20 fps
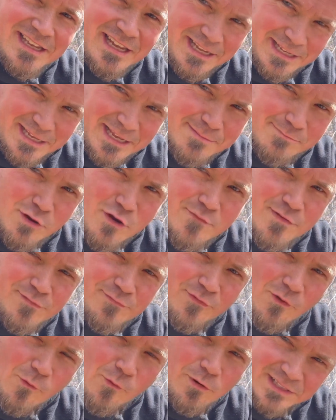and keep moving
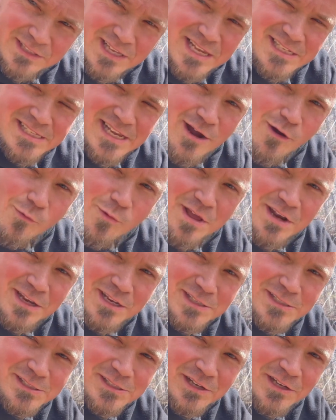forward. That's how winning
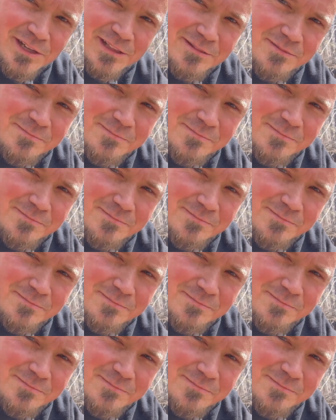is done.